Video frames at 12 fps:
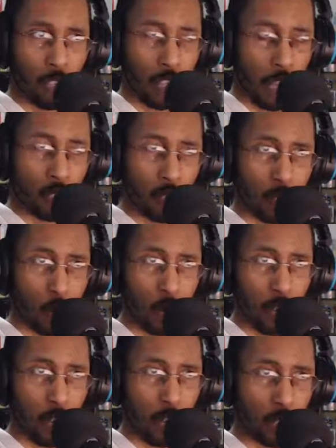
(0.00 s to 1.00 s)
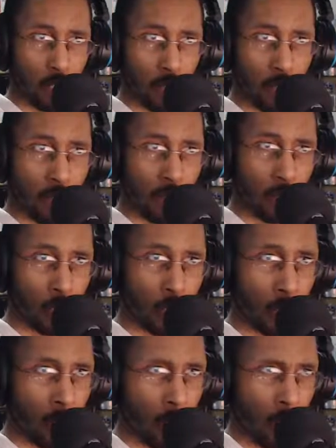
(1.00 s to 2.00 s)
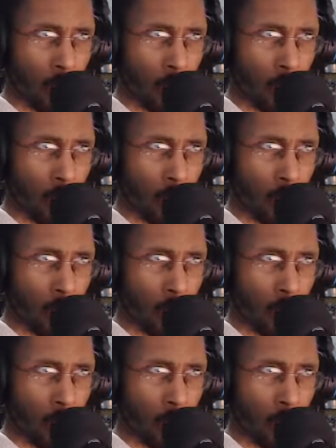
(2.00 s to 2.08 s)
guests and whatnot to their convention.